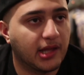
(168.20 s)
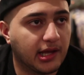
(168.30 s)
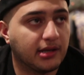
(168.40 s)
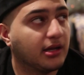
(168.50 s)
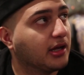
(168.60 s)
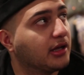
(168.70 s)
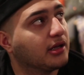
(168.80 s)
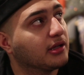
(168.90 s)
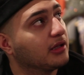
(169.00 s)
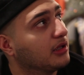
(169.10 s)
And
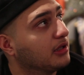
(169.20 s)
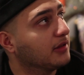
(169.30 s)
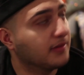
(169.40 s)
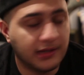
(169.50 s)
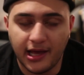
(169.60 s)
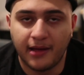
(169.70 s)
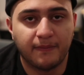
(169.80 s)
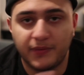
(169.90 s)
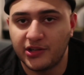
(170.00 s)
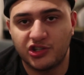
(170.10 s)
yeah,
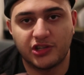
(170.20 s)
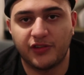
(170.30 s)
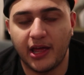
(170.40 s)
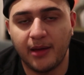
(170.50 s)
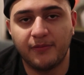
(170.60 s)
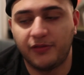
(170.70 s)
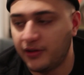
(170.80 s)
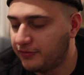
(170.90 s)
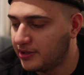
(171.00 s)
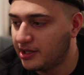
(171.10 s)
that's just for the
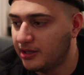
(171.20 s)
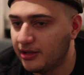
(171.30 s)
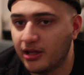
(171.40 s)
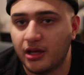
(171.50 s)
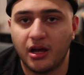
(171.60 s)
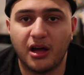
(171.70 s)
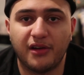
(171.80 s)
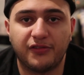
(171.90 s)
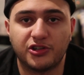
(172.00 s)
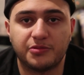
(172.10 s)
M50,
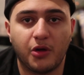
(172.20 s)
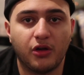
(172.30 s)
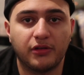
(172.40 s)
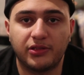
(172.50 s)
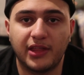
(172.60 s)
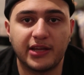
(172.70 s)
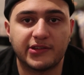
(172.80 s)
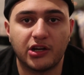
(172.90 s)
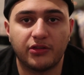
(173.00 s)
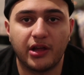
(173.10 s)
for small things
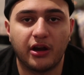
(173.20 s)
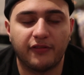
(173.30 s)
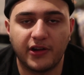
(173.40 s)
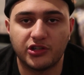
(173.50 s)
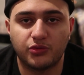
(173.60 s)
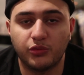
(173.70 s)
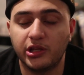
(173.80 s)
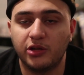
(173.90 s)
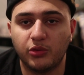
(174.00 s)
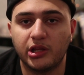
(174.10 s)
here and there. If I just
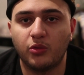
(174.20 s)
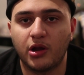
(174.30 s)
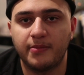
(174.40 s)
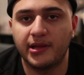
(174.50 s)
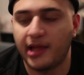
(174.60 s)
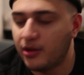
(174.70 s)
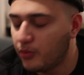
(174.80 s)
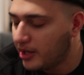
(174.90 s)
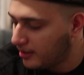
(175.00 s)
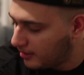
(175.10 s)
really want to be
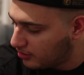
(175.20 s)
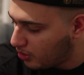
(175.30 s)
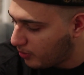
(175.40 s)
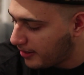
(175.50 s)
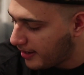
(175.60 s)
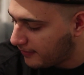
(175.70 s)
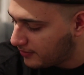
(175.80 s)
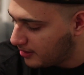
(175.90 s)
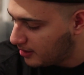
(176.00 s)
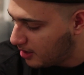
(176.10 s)
lightweight and don't want to have
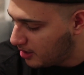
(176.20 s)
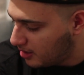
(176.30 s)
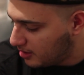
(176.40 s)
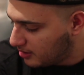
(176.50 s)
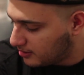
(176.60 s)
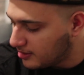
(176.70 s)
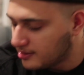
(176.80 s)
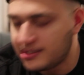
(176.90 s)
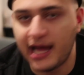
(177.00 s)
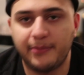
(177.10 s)
the
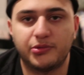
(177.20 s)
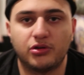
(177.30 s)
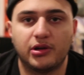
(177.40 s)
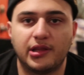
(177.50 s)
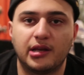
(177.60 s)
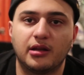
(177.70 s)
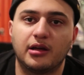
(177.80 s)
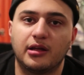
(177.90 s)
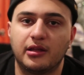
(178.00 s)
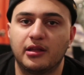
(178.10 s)
adapter and then
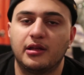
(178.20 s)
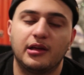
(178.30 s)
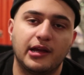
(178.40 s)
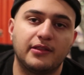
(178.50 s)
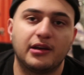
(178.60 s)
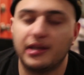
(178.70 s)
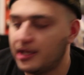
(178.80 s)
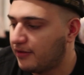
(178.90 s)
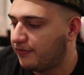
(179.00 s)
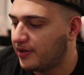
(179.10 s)
an
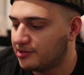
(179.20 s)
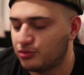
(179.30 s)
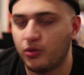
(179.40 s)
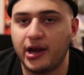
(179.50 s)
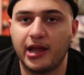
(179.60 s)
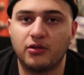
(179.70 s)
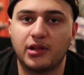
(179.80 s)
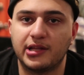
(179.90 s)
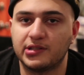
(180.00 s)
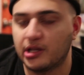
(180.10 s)
EFS wide angle
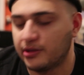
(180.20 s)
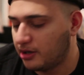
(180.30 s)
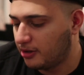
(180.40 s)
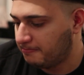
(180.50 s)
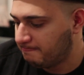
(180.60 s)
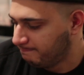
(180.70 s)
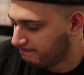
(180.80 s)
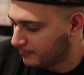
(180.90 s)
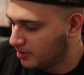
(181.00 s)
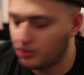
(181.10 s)
lens on there,
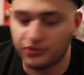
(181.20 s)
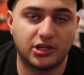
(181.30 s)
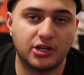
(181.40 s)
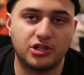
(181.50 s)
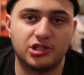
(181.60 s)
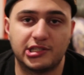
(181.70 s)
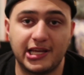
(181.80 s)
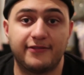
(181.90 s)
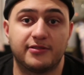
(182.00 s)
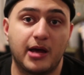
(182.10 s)
you know, it's good to just
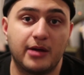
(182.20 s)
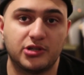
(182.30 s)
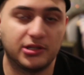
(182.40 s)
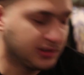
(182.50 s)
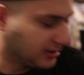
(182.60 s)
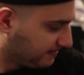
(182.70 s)
have some options.